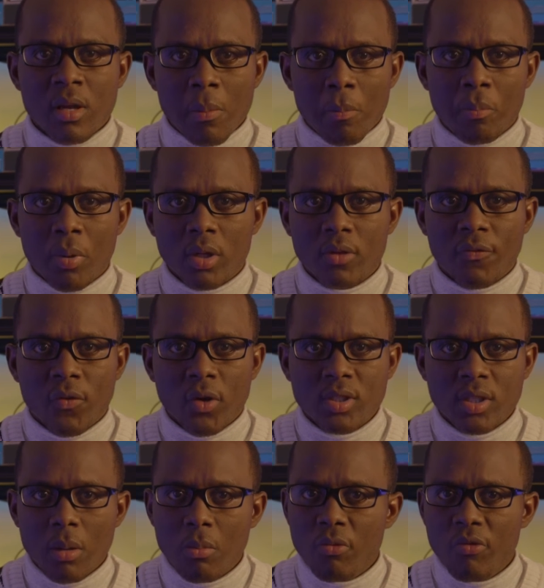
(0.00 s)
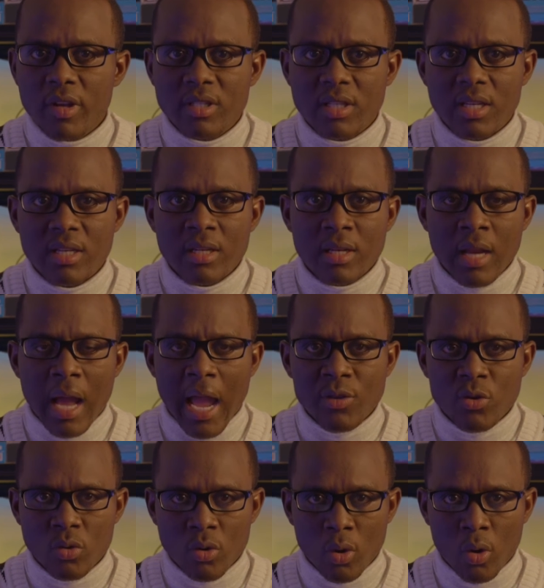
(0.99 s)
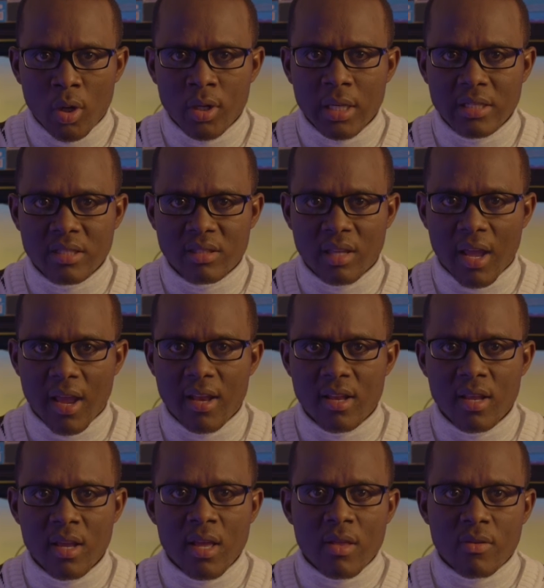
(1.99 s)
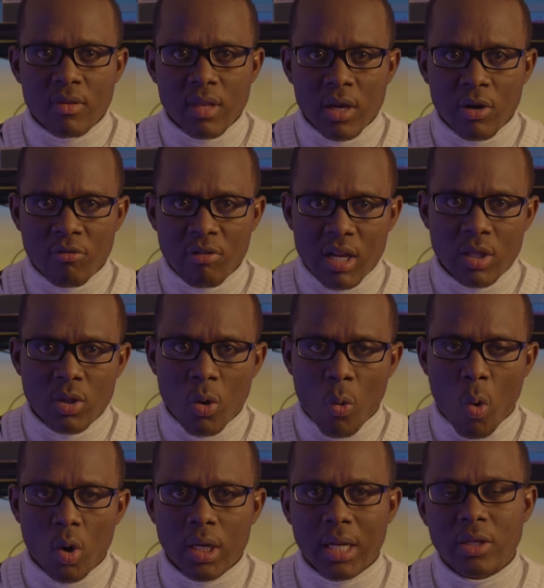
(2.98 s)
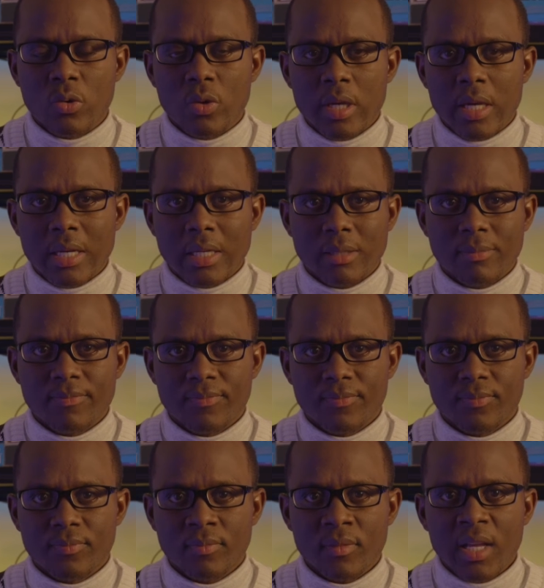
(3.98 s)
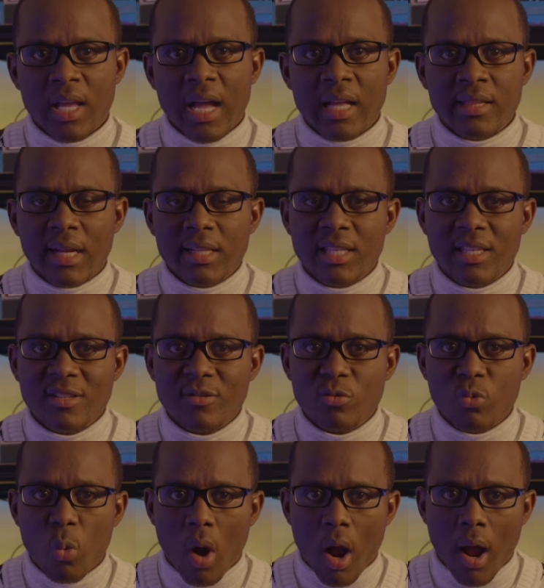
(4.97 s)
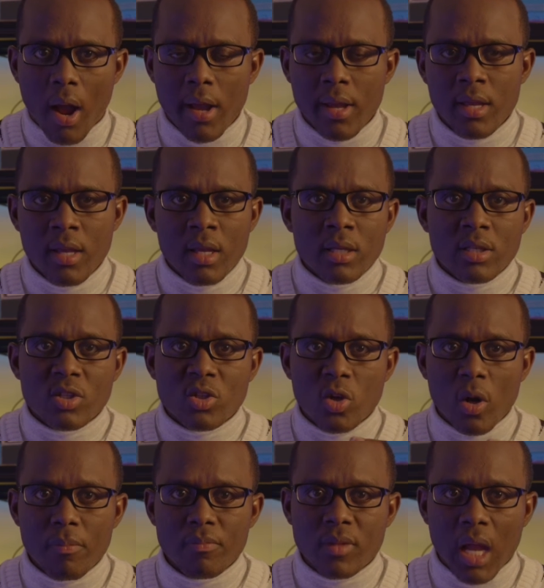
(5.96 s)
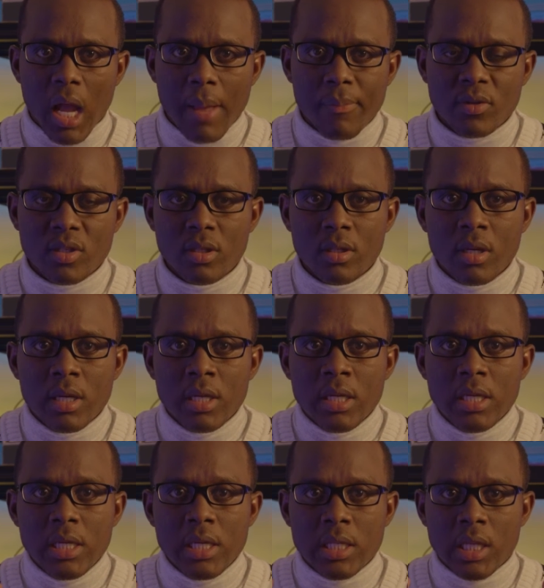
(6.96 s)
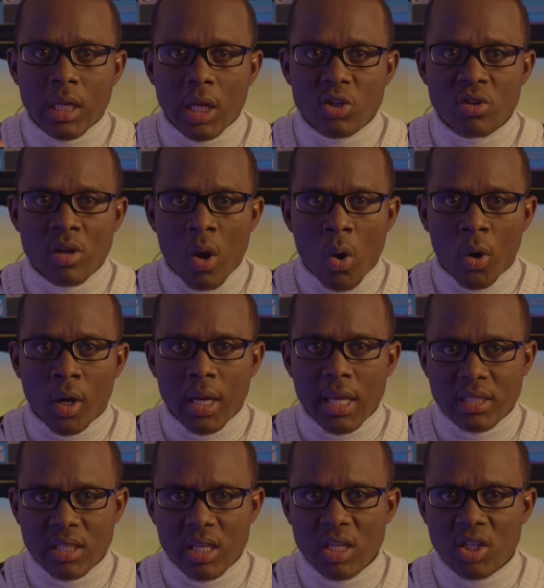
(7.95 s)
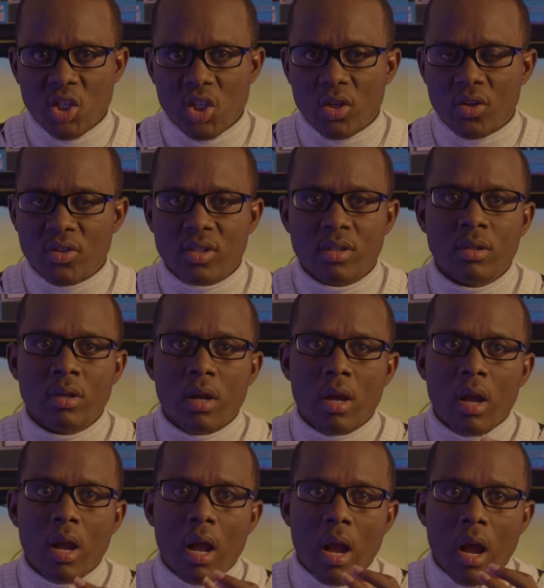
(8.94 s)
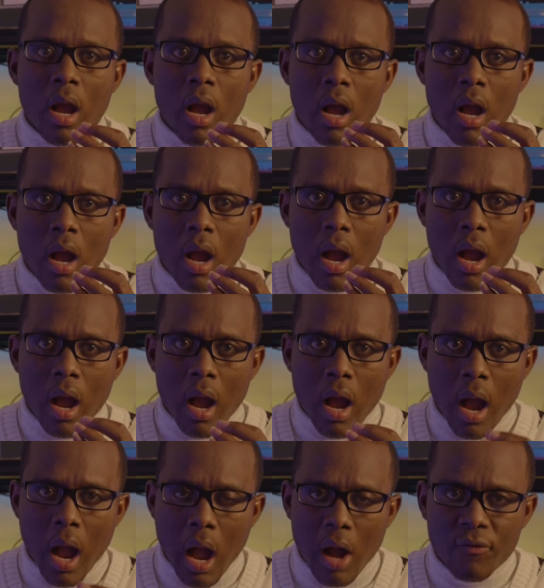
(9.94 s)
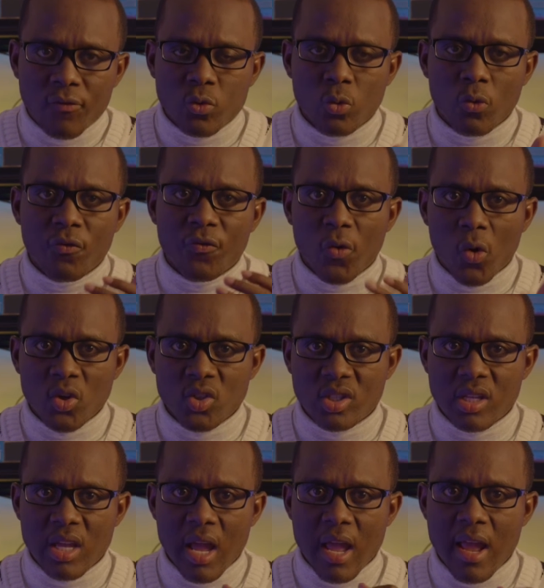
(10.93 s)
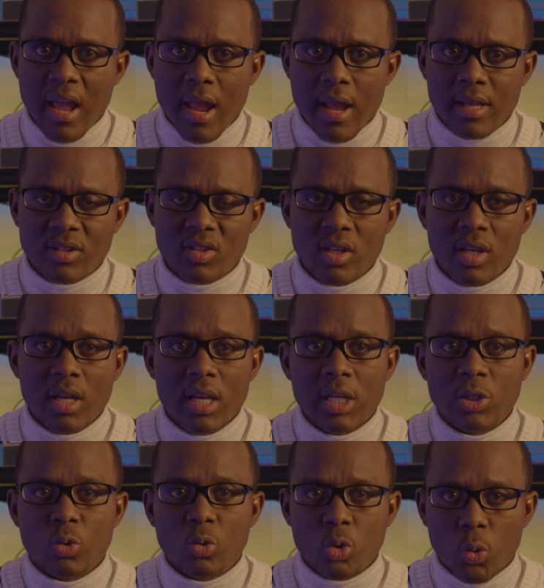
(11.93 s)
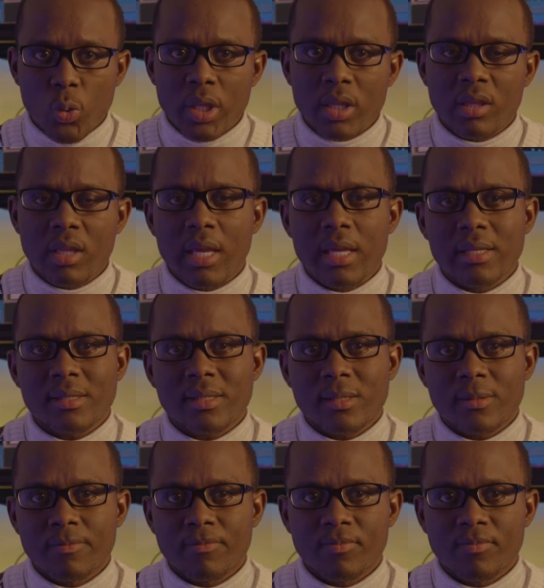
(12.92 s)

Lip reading: But for some reason I do not understand, they really don't want to do it. And that is why sometimes international organizations have to force their hands into doing things.